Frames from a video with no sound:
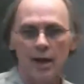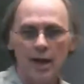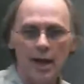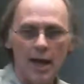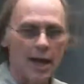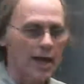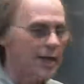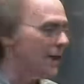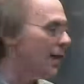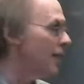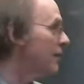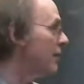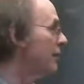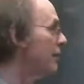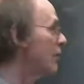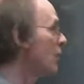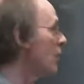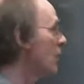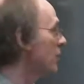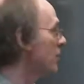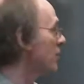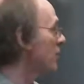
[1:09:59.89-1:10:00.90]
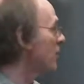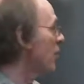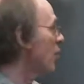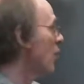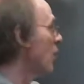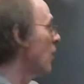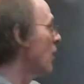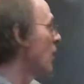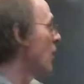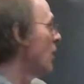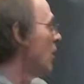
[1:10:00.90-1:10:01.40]
And if you want to
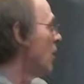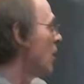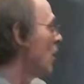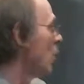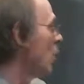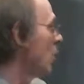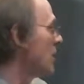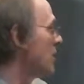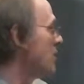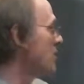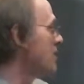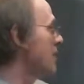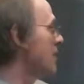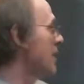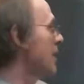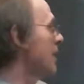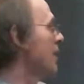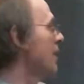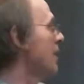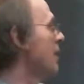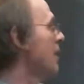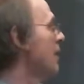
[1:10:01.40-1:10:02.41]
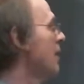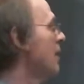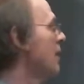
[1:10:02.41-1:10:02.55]
know what is the,